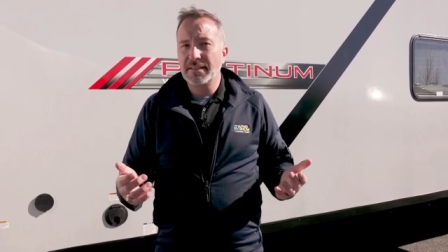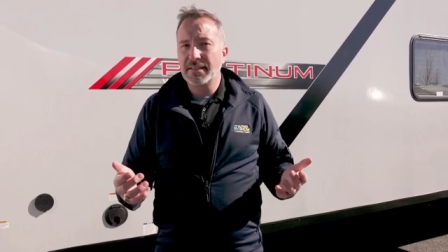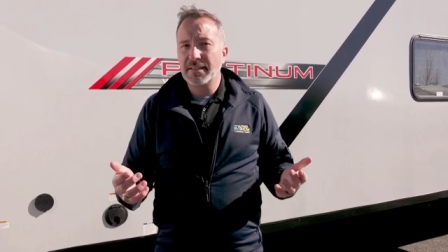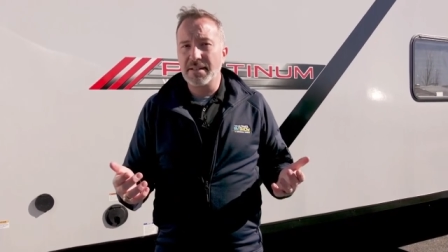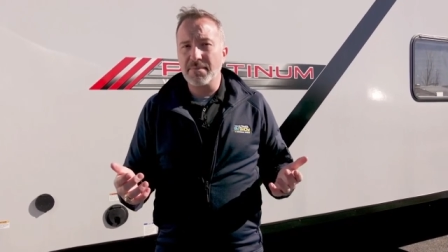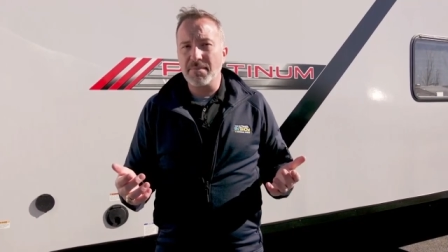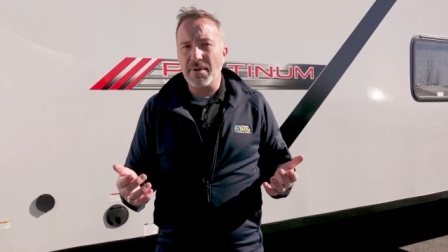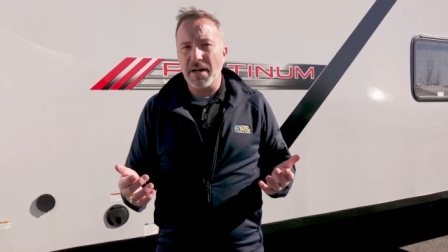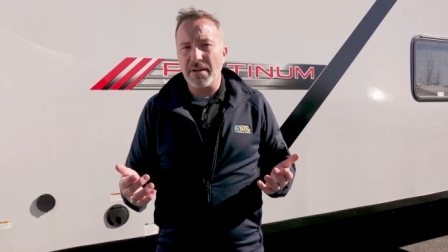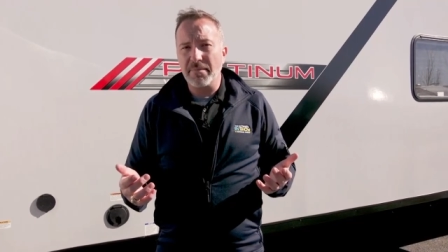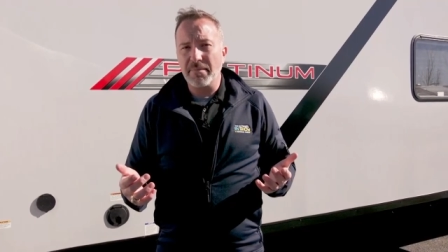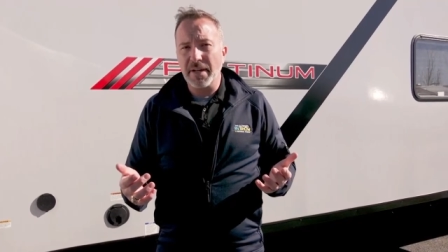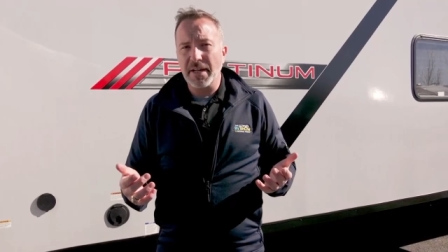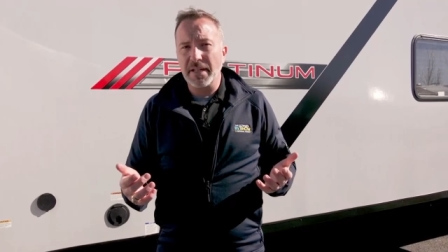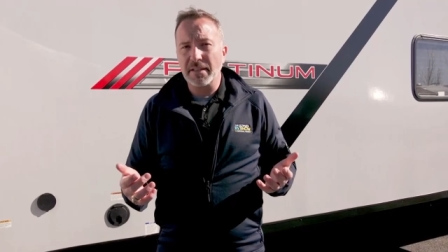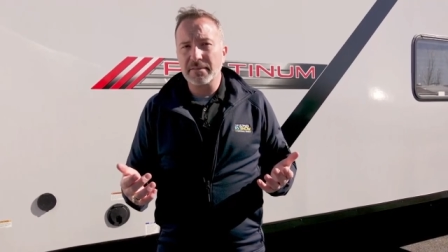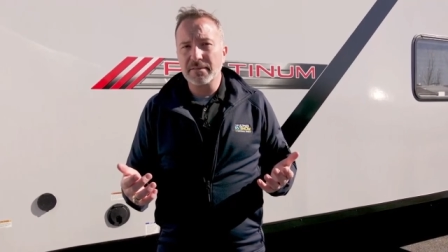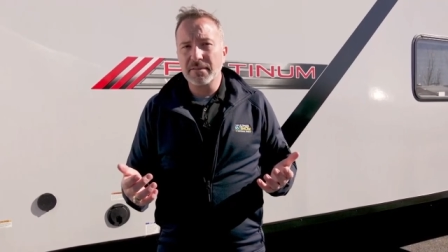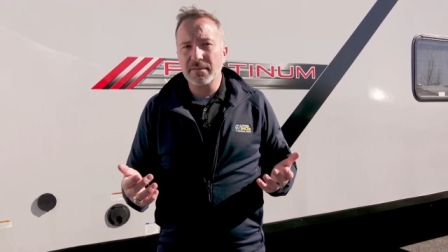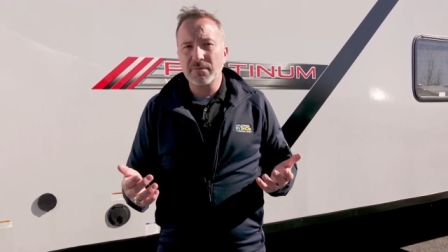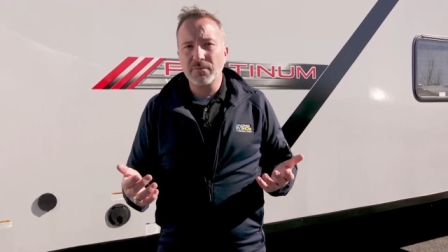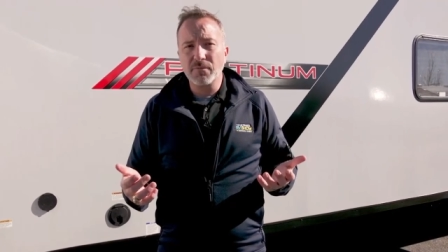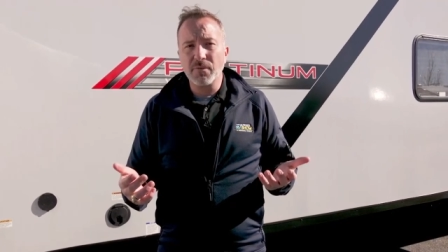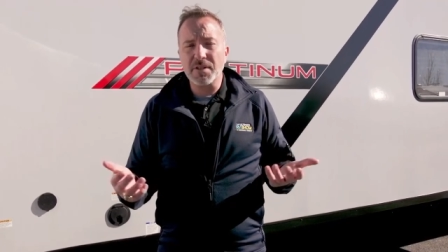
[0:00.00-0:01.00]
Come on, man.
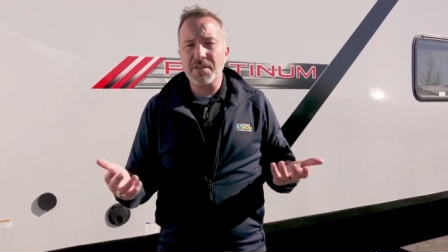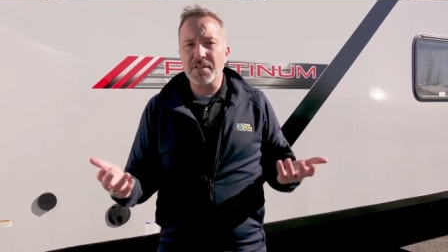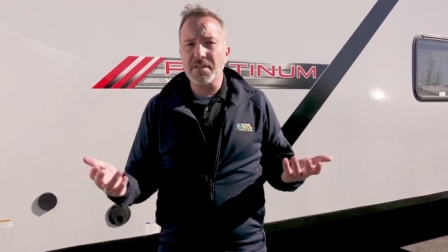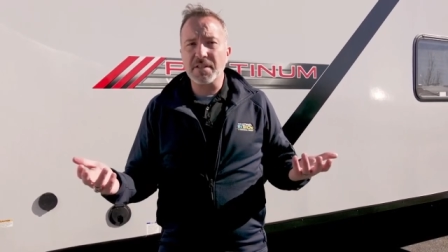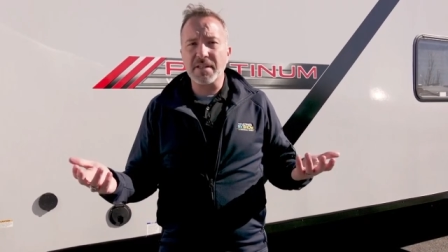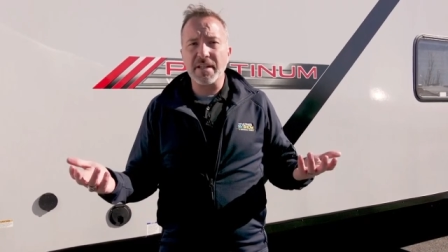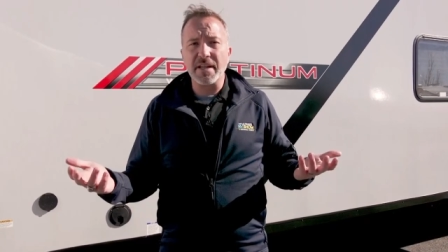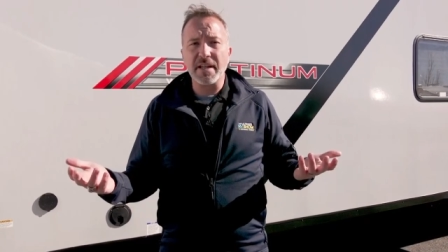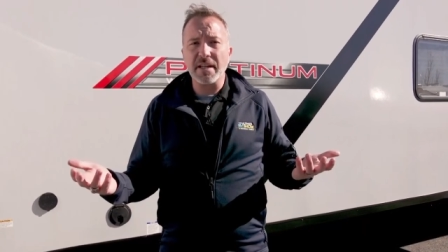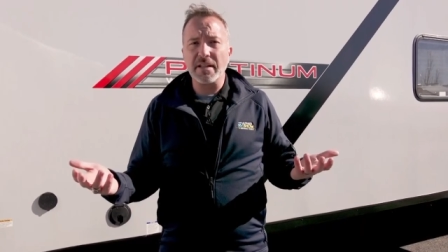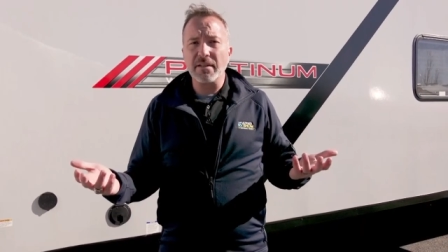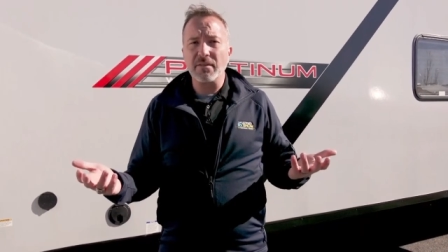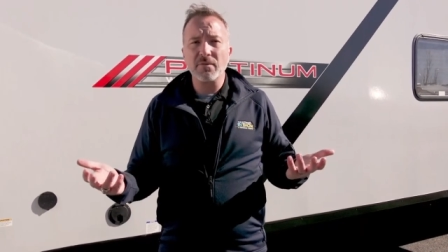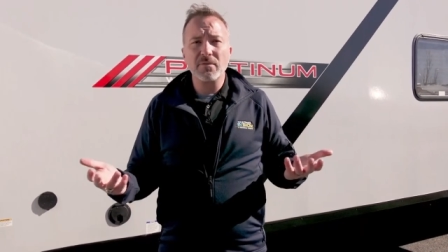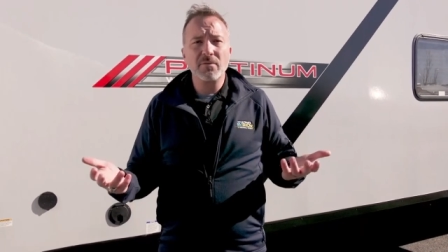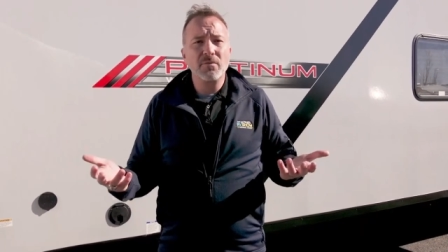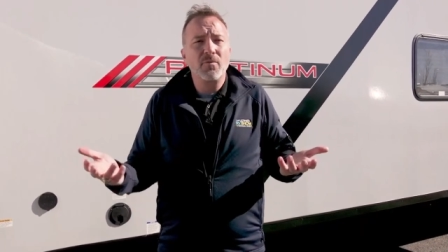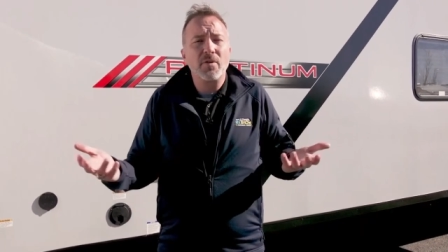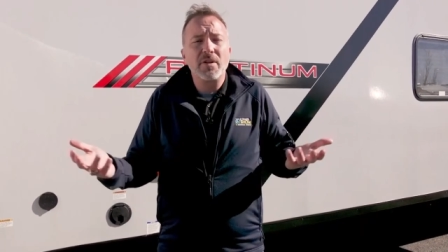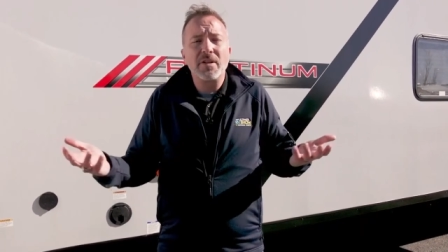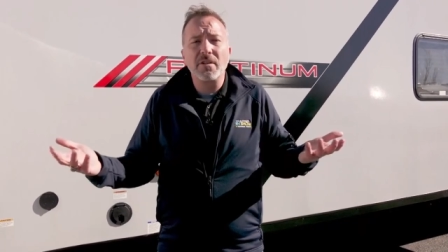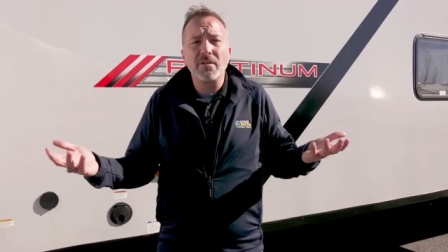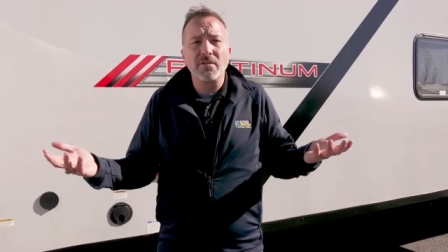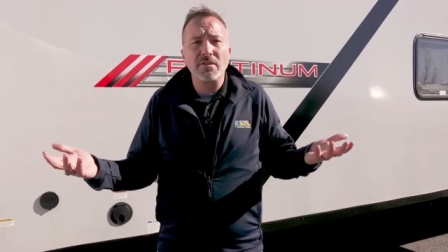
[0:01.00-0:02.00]
What's the skin?
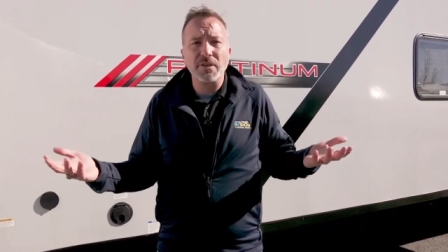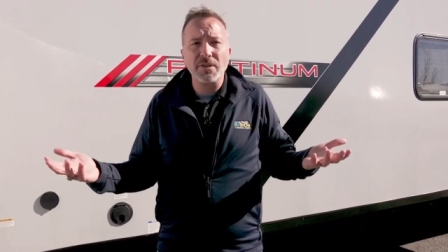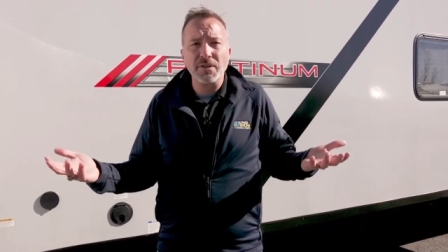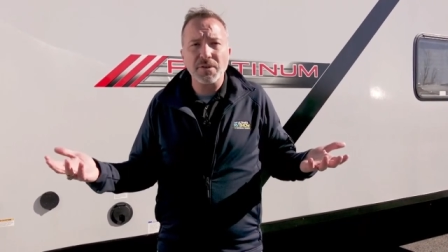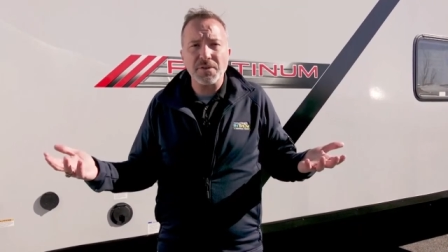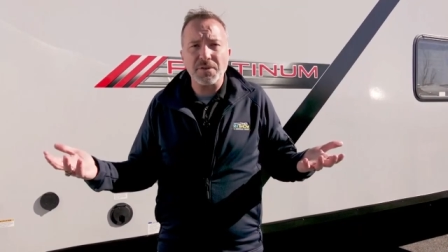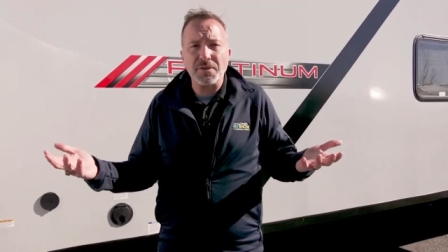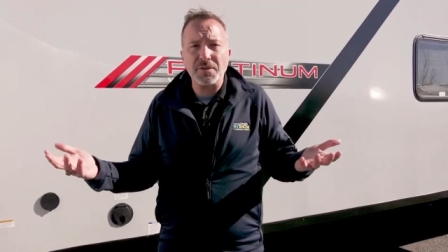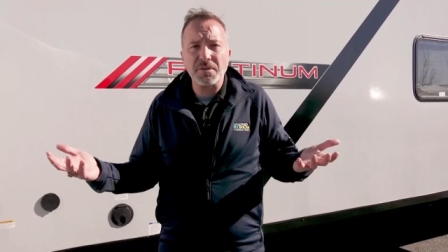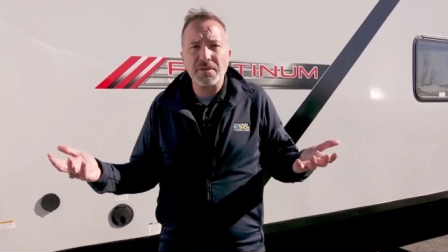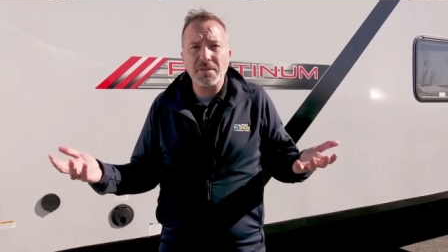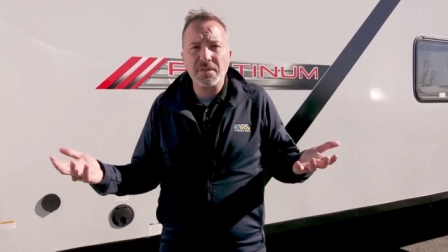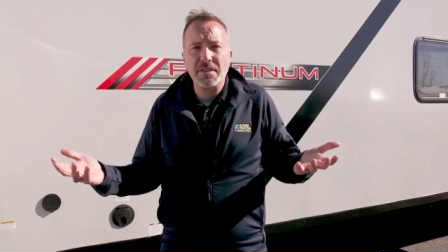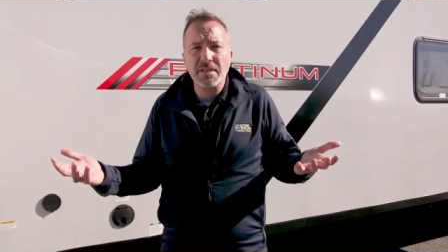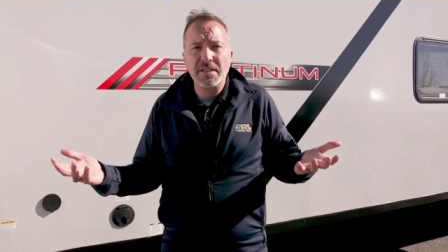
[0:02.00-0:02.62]
What are you going to lose?